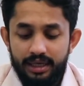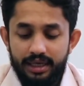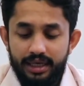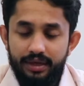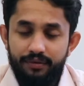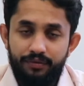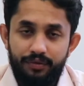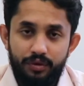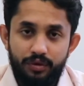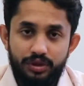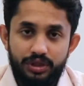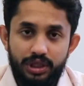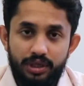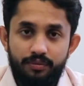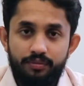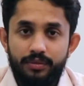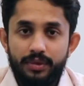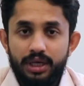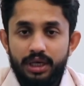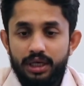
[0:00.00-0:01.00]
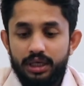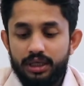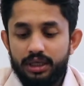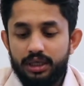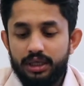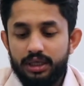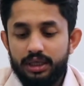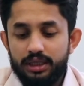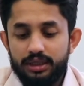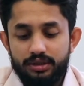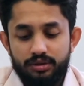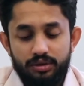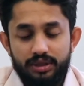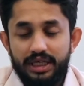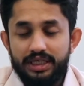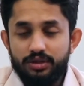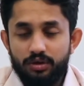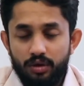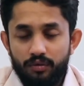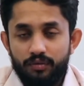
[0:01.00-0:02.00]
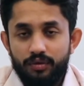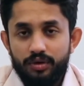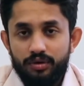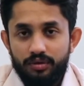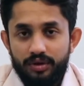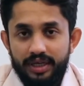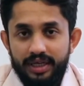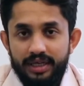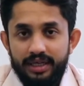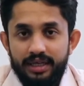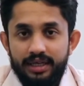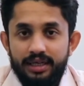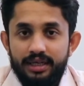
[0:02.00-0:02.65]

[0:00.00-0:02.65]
in future. So that's all for today.